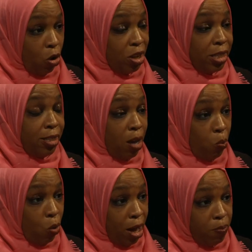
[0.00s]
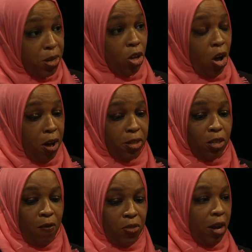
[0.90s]
on someone because
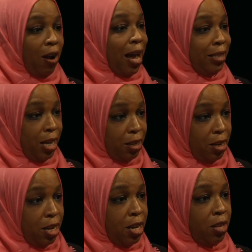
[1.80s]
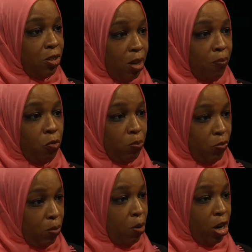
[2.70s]
of their identity in some form of
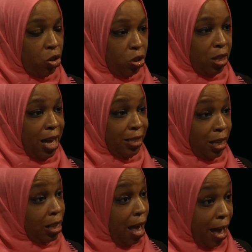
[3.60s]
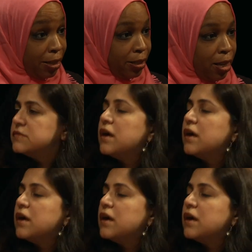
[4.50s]
a marginalized class